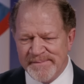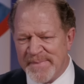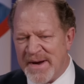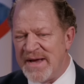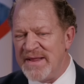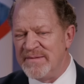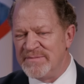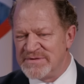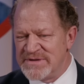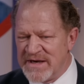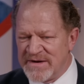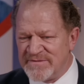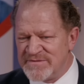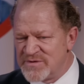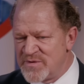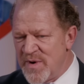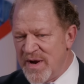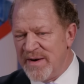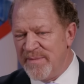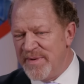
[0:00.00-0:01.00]
by themselves
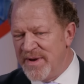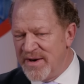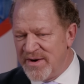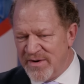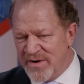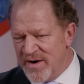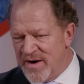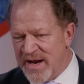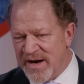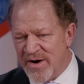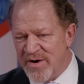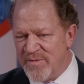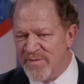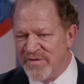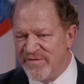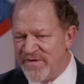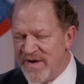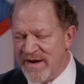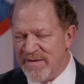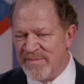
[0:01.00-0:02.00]
quite a bit or at home
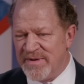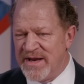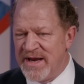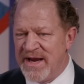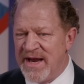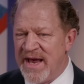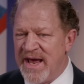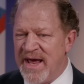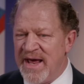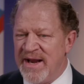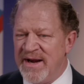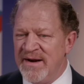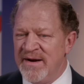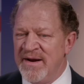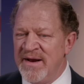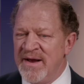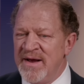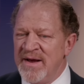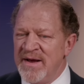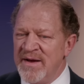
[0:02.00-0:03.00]
with family, and
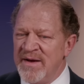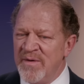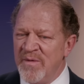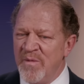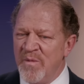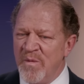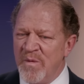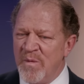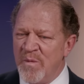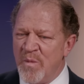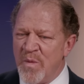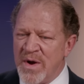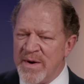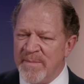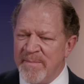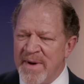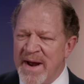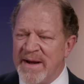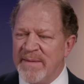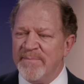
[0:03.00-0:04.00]

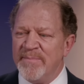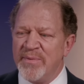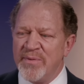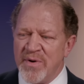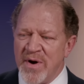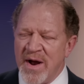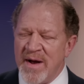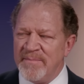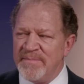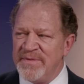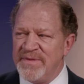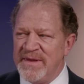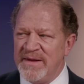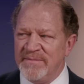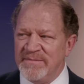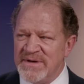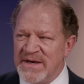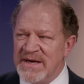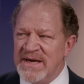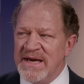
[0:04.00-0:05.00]
what might prompt
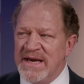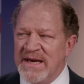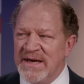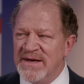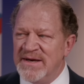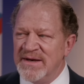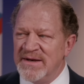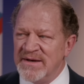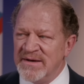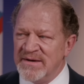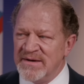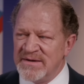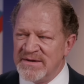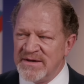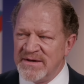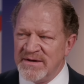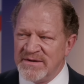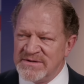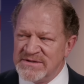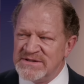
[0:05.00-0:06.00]
them to need to
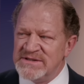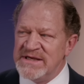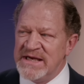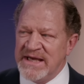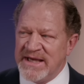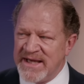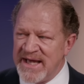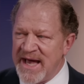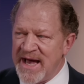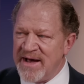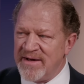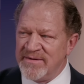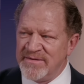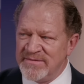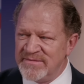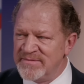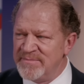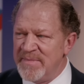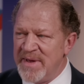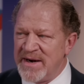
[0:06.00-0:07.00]
seek out
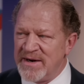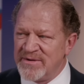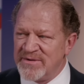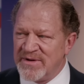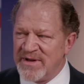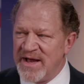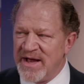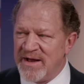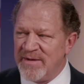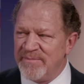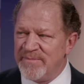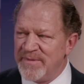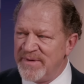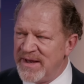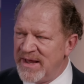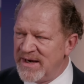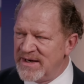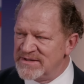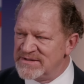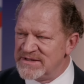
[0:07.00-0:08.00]
medical help
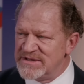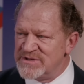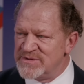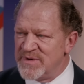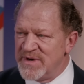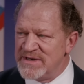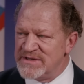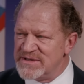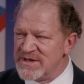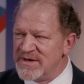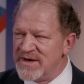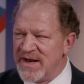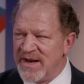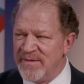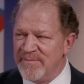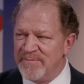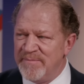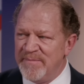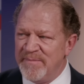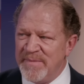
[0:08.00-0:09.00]
in a
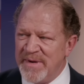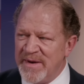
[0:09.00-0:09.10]
situation